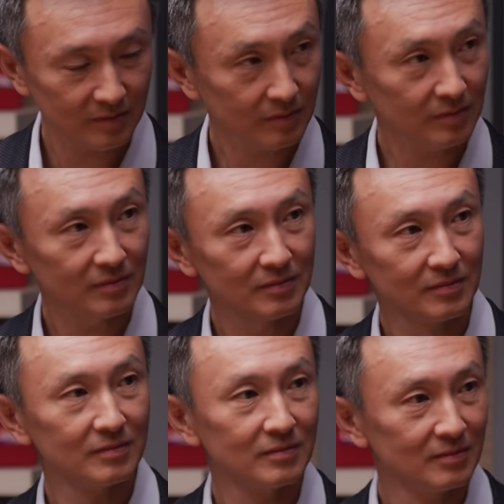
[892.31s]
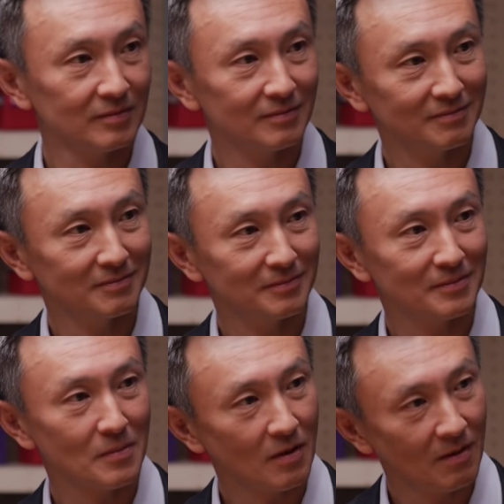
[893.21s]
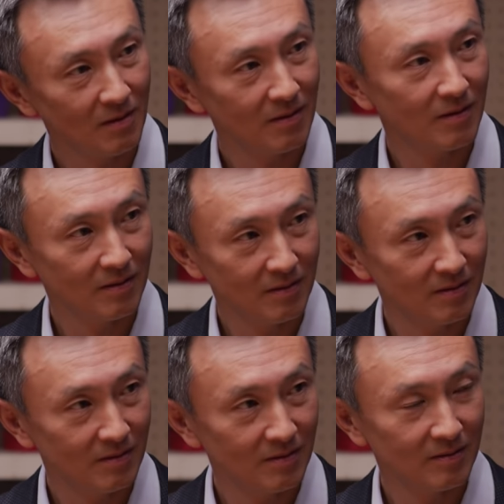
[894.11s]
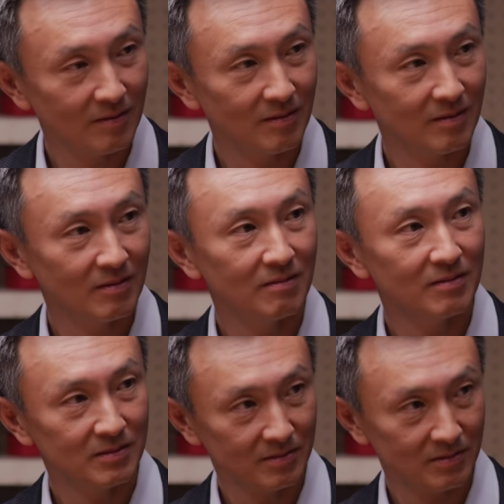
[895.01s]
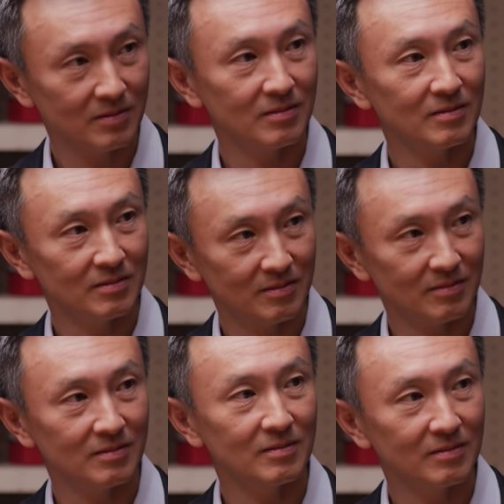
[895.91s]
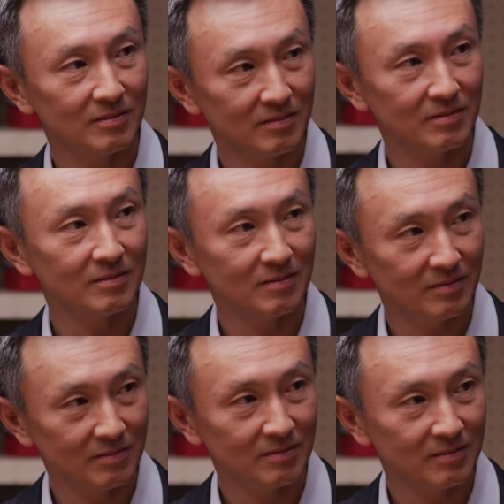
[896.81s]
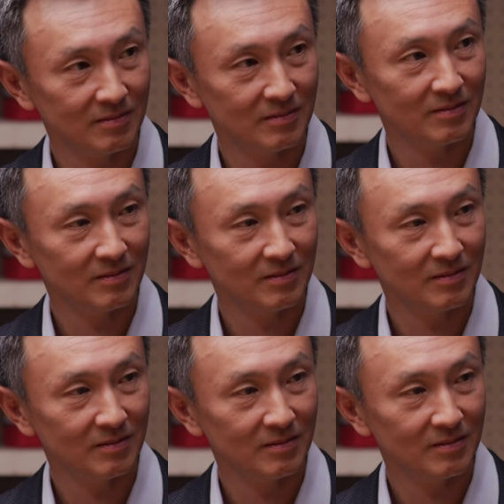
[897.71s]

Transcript: Tien, you are on the record as being extraordinarily pro subscription.